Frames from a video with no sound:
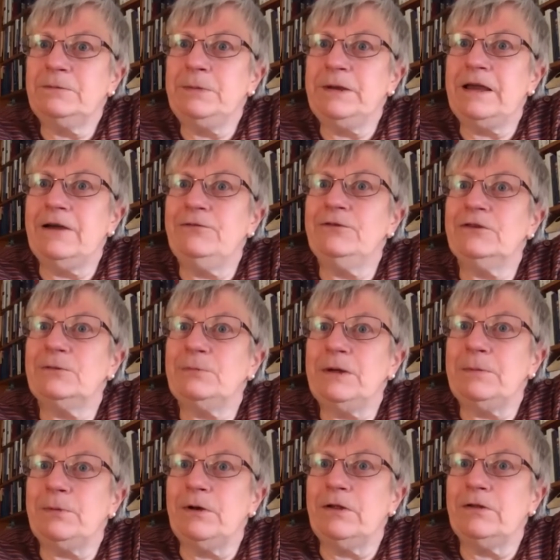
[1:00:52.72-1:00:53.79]
given to
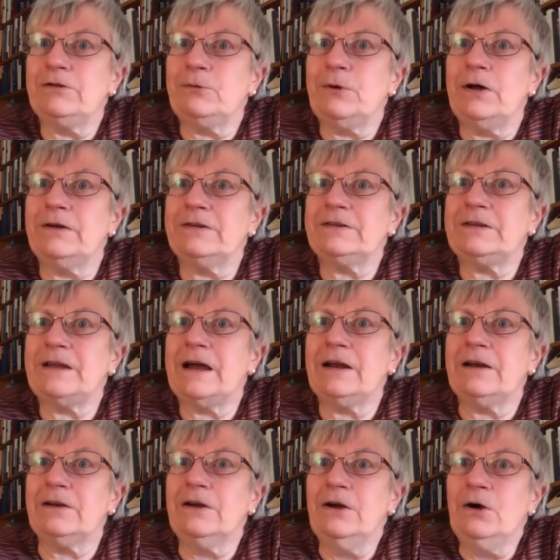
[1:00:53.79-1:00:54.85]
people to
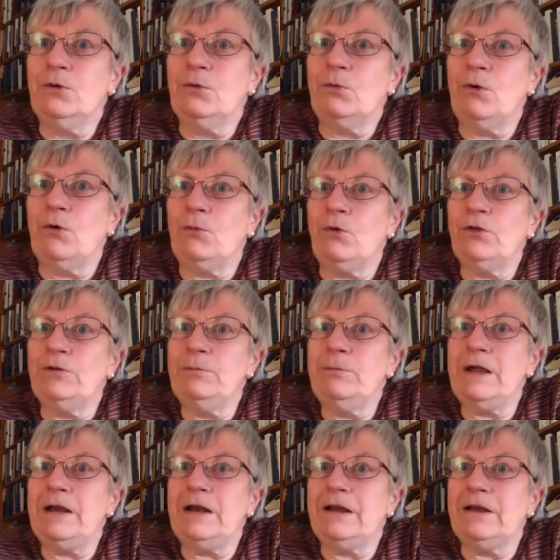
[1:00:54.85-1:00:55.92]
understand what the
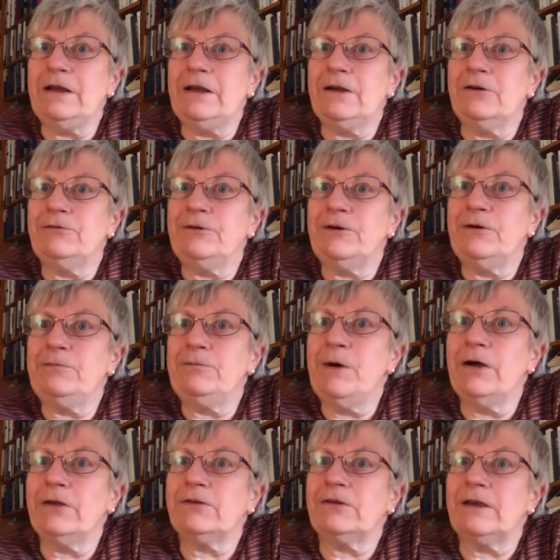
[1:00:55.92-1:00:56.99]
meaning of
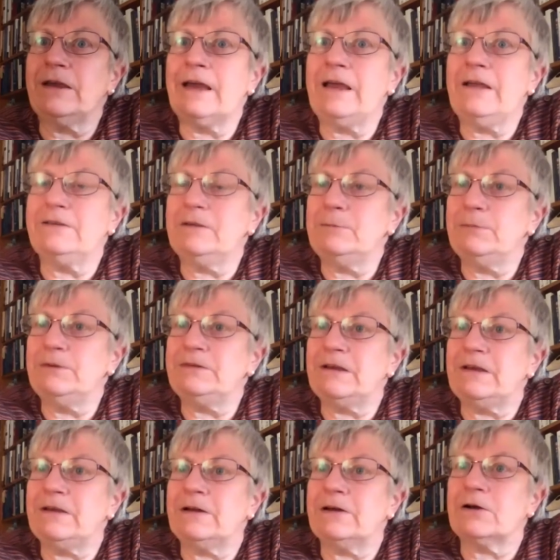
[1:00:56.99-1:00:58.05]
masking is in
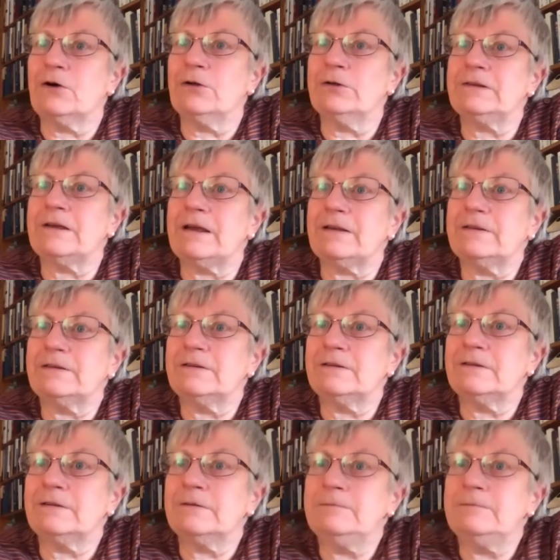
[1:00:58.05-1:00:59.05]
particular contexts.